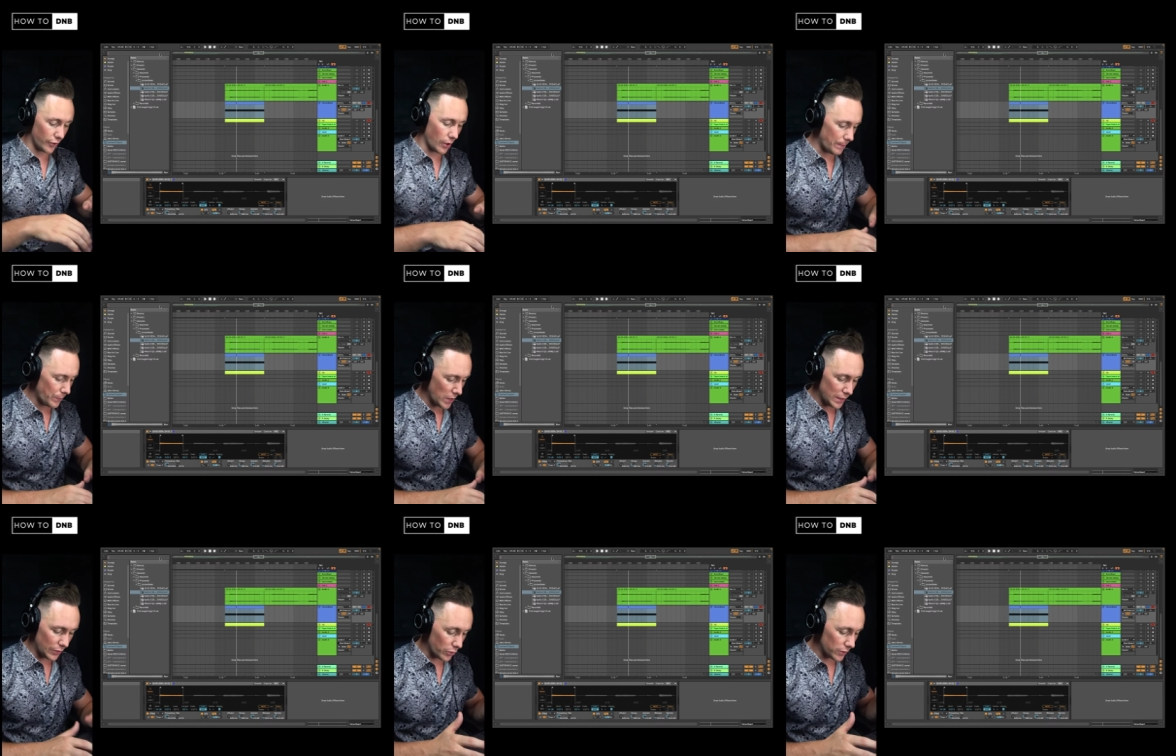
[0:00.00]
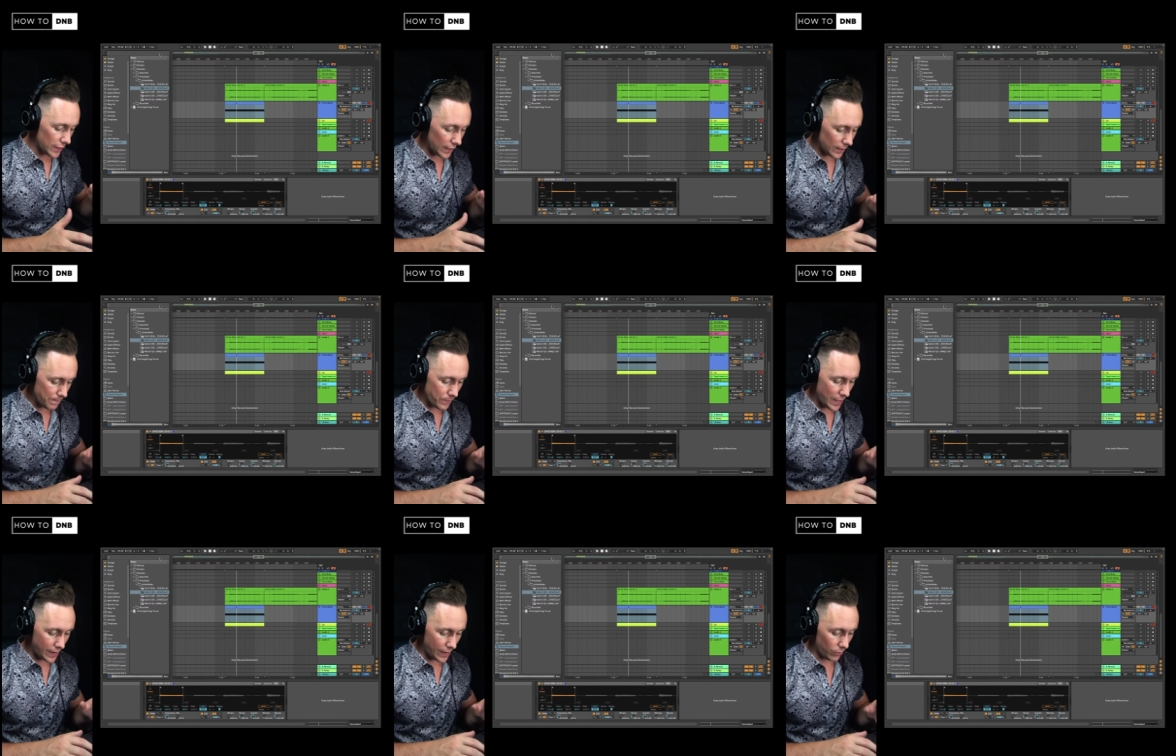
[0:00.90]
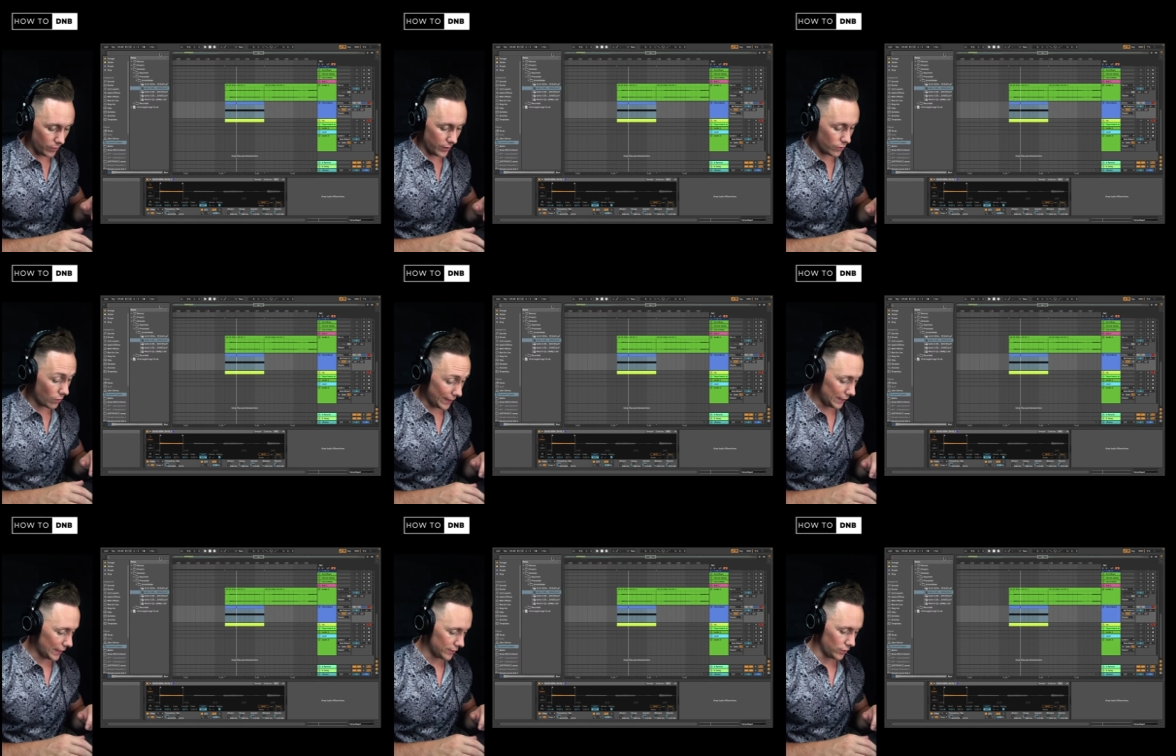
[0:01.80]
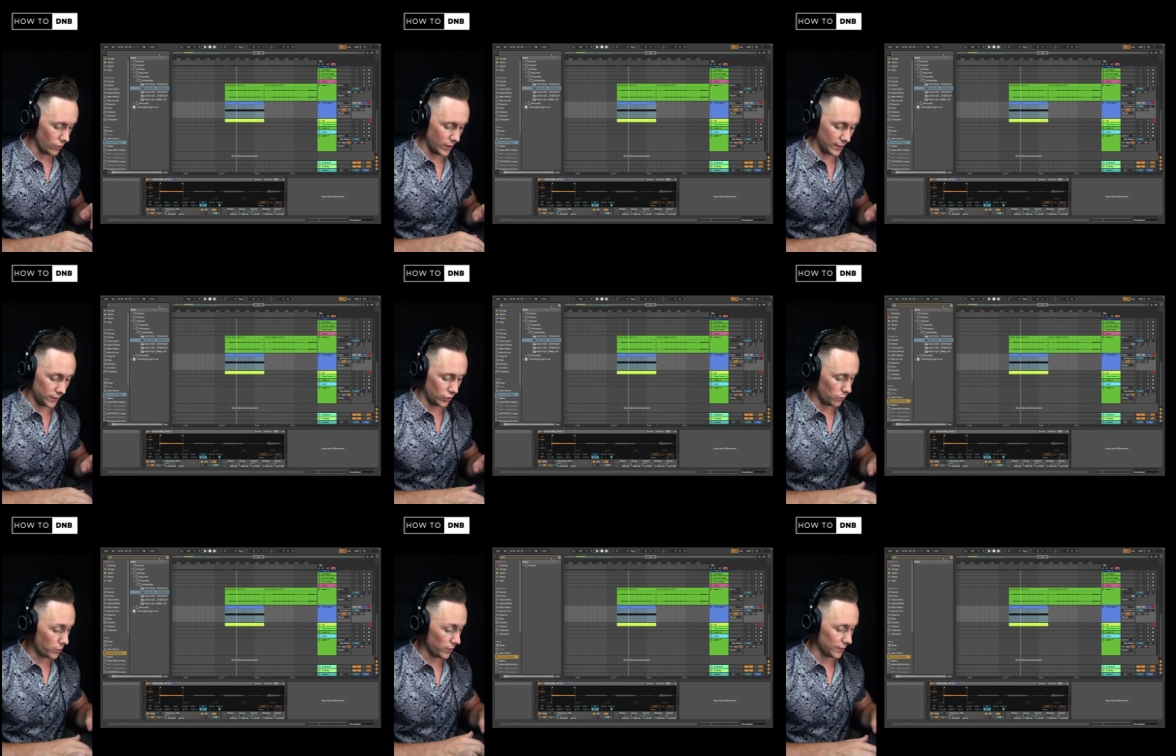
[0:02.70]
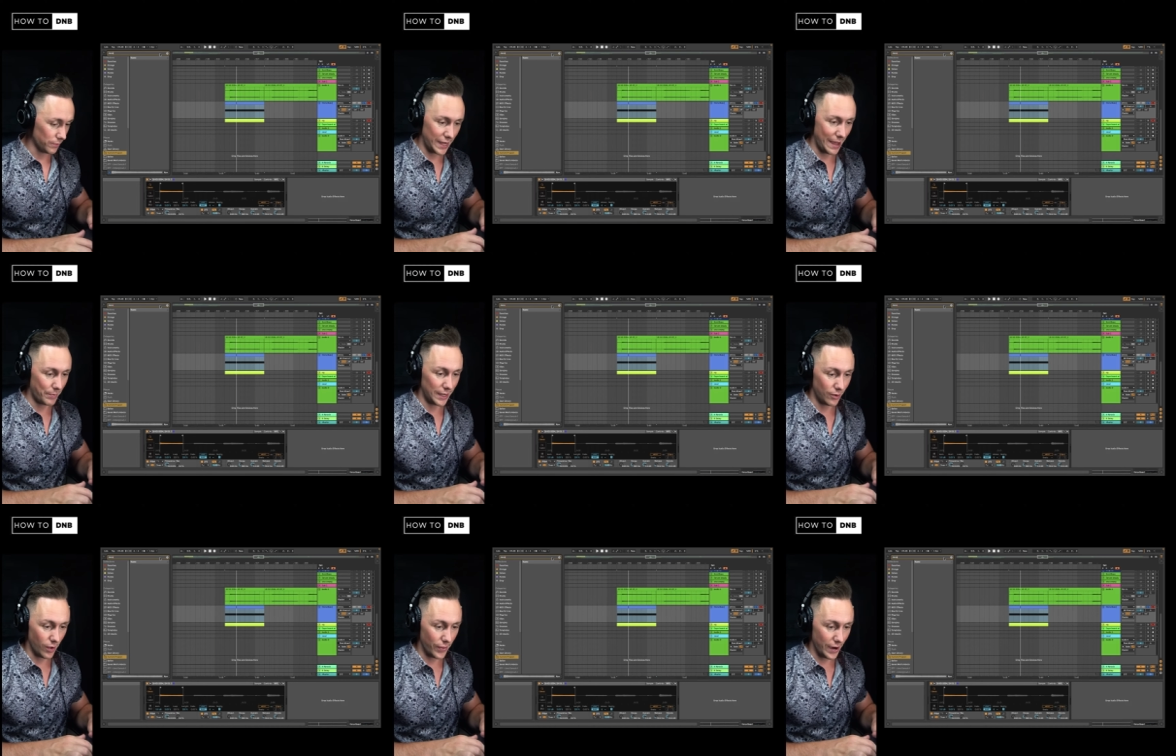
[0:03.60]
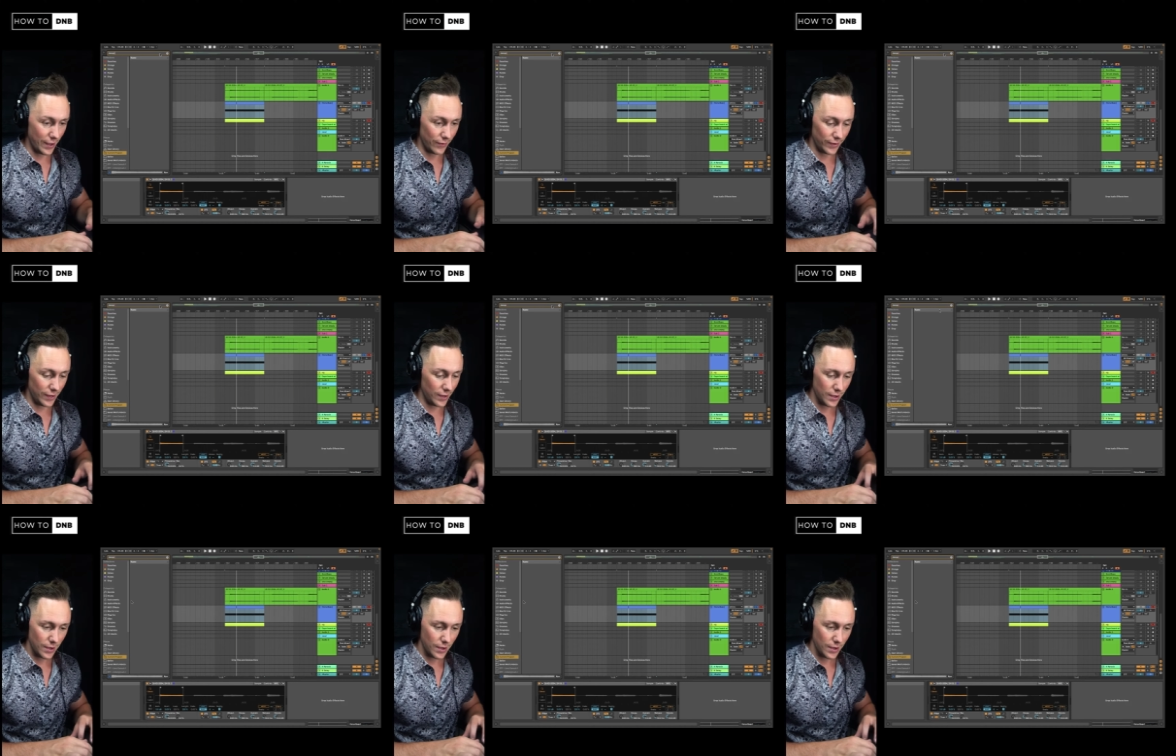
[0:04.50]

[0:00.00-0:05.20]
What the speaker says: So the first thing that I always quite like to do is to just put some decapitator on there and see